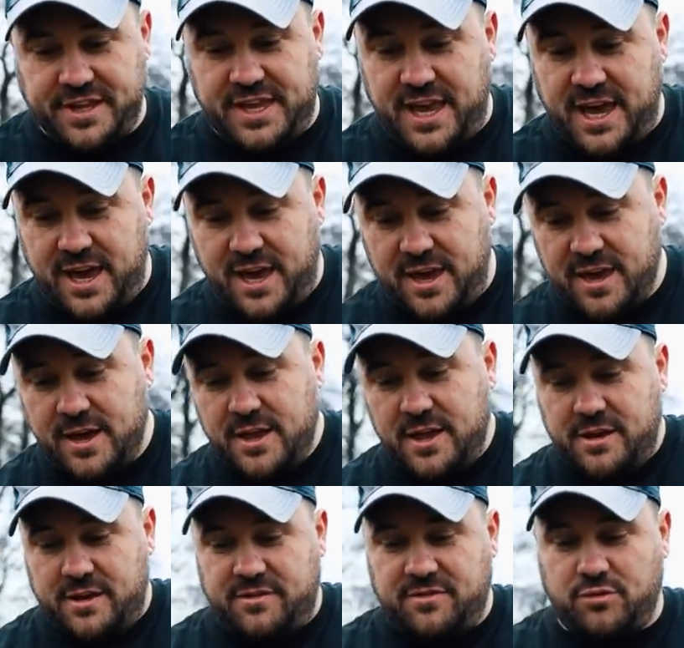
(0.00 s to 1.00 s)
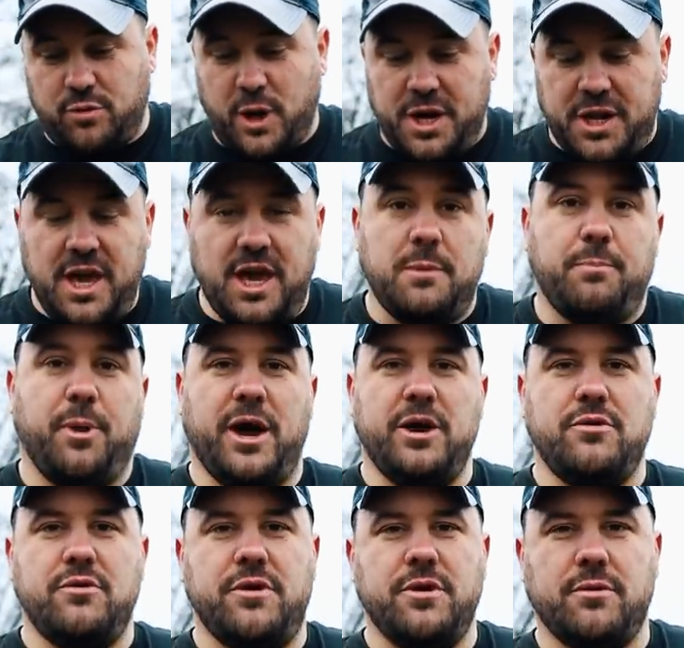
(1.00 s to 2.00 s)
today is 28
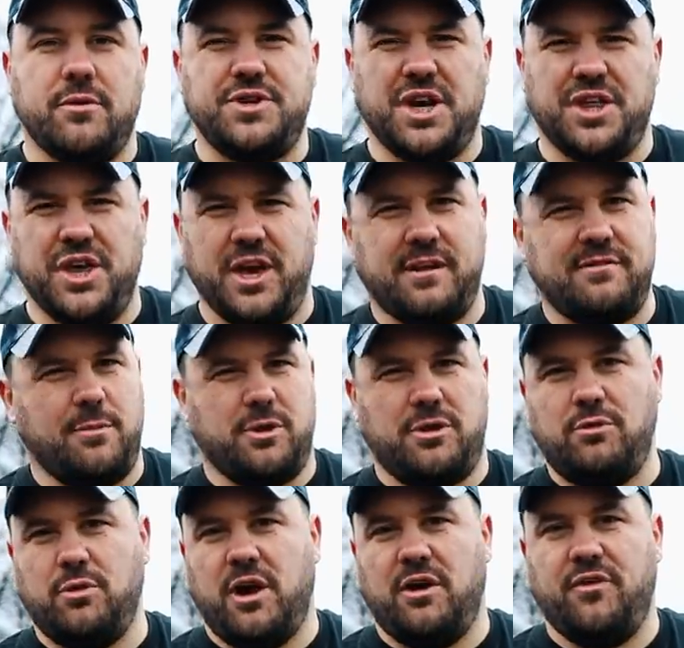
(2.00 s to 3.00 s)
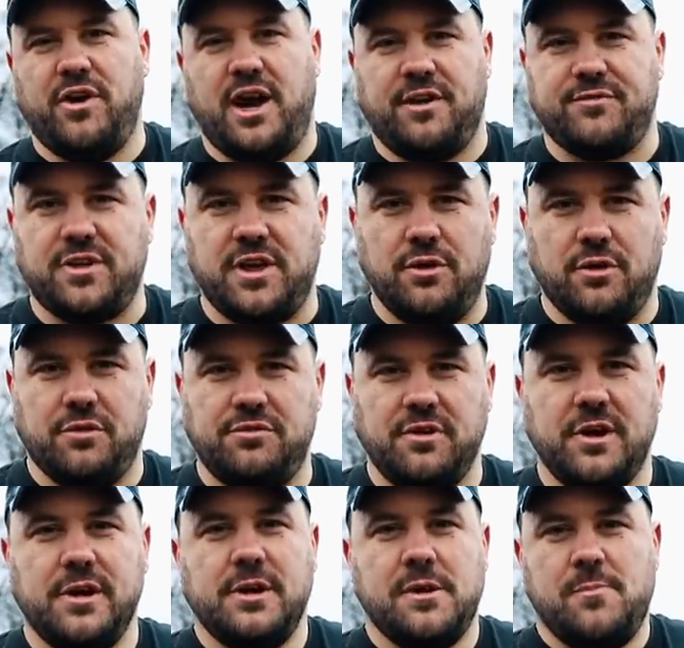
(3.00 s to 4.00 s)
pound, which I think is about 12.5 kilos.
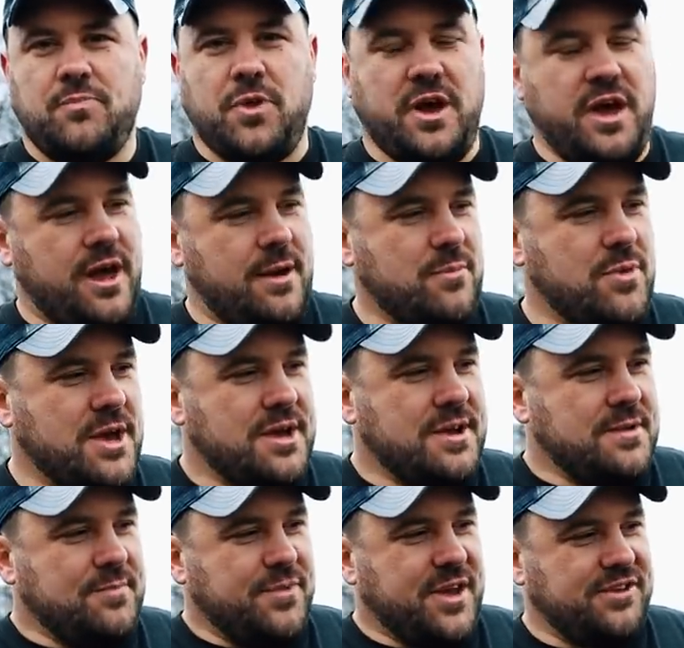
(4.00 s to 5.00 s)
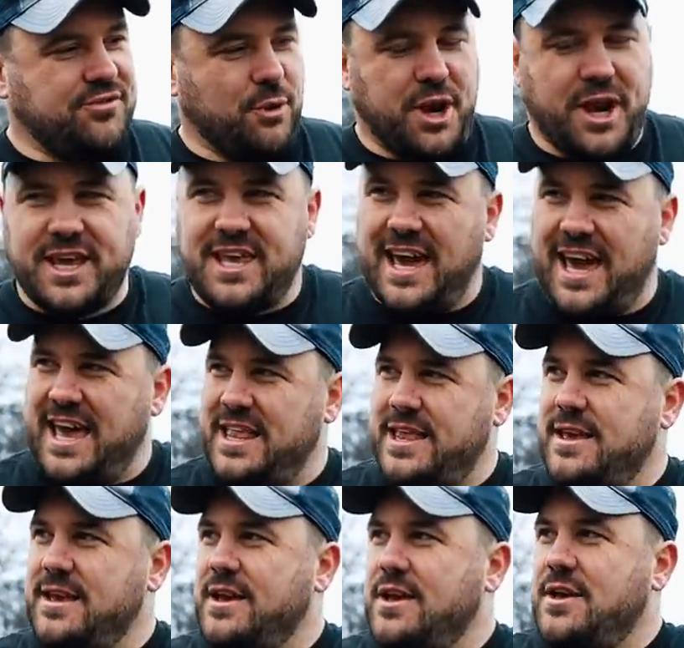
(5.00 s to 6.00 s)
This one
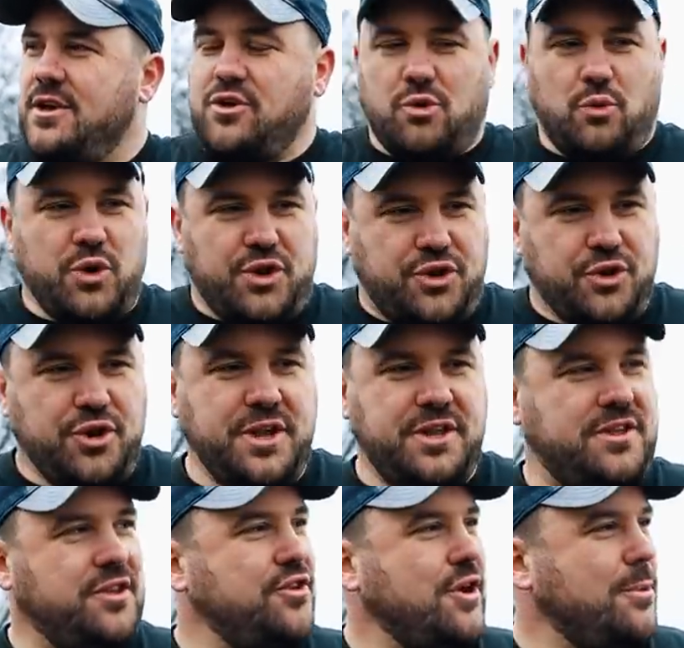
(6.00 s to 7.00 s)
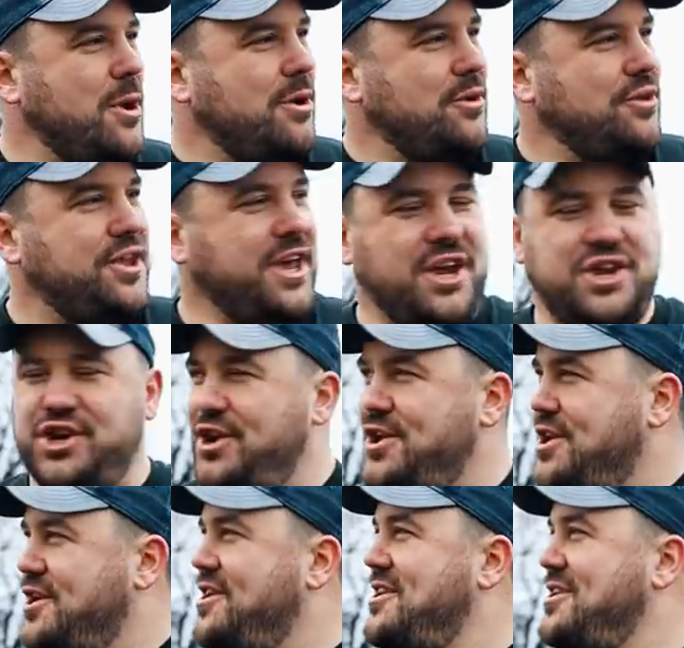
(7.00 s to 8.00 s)
again, we do need to do a bit of rotation
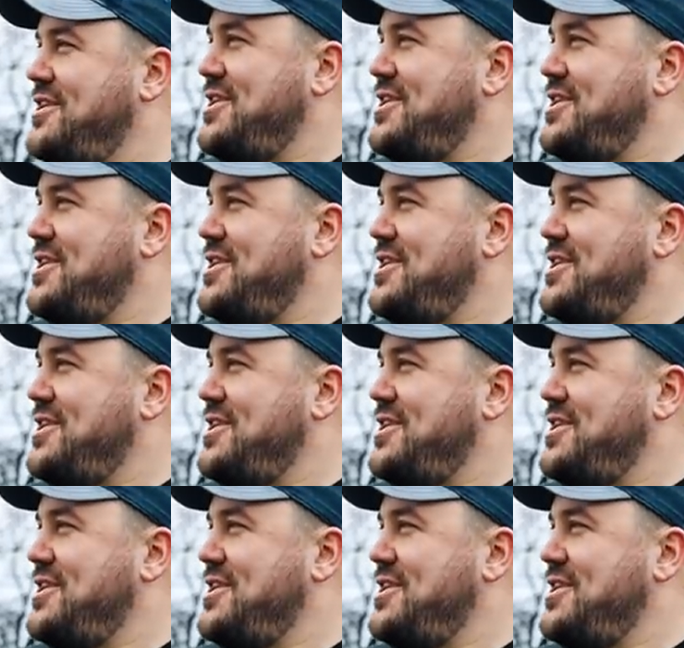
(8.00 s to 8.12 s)
here.